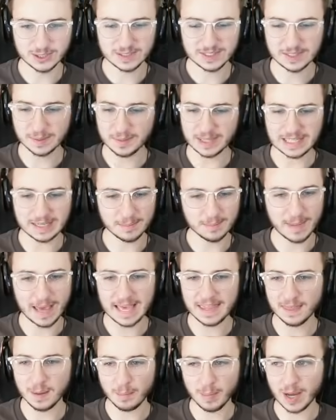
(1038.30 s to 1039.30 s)
Just somebody to
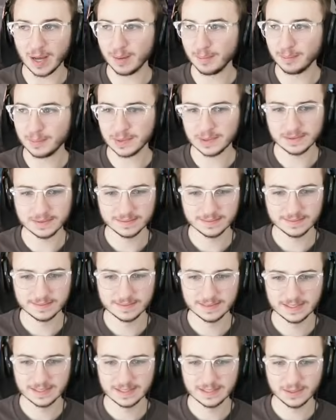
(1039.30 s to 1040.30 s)
man the pump
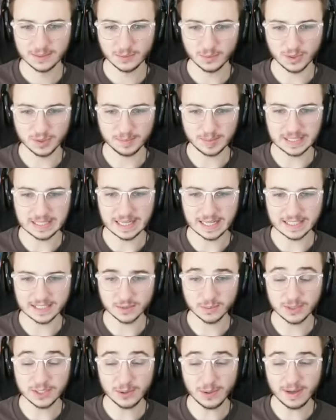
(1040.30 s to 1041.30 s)
would be
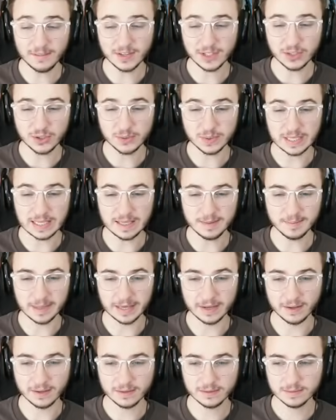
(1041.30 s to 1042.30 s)
nice. We do have a new
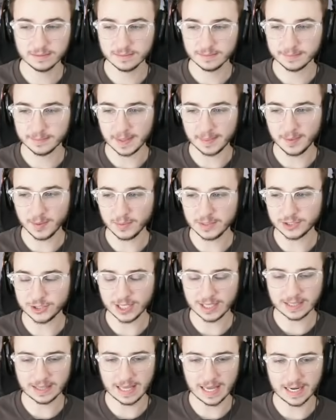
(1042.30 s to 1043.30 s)
email. Maybe we
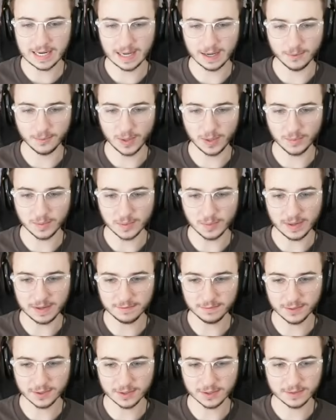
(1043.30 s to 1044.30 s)
check that out while we wait
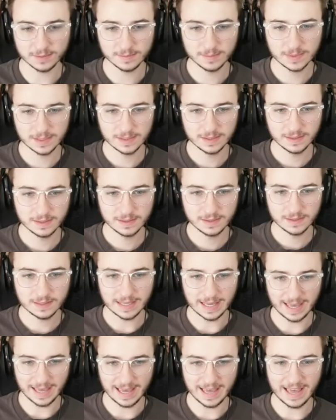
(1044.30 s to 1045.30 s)
for,
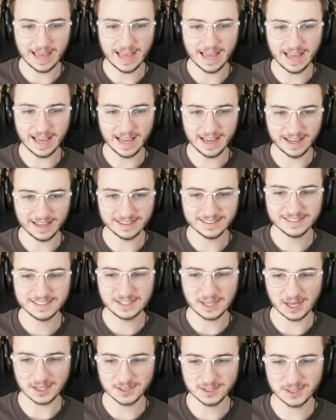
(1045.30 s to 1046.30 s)
yeah,
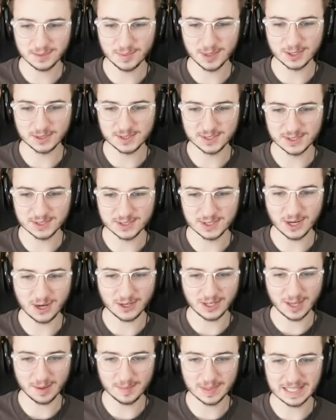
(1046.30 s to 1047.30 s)
customers to
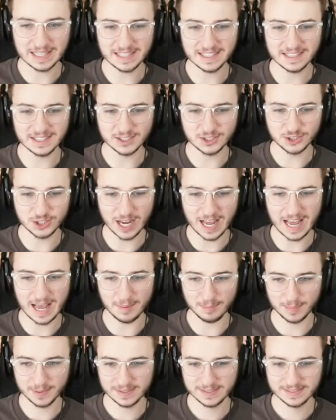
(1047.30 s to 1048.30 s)
start coming into the
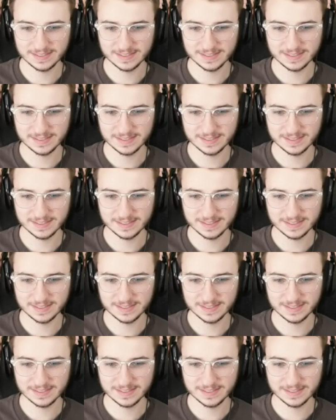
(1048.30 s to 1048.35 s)
shop.